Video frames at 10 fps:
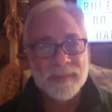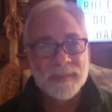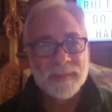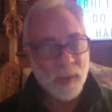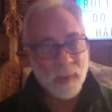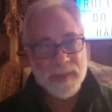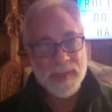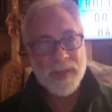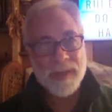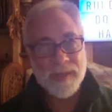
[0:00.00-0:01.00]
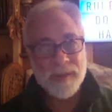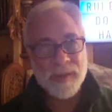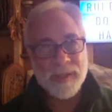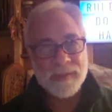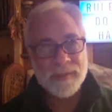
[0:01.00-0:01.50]
But I wasn't going to do
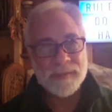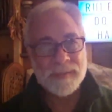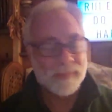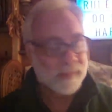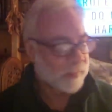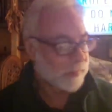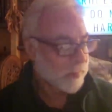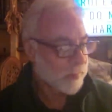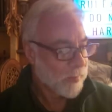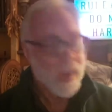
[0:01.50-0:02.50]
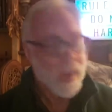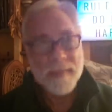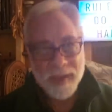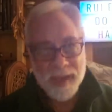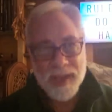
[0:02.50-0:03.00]
it. I'm
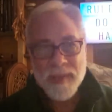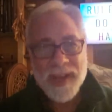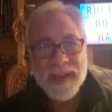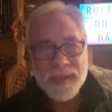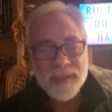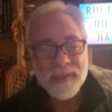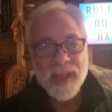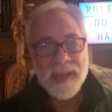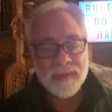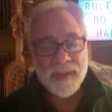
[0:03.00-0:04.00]
committed to that.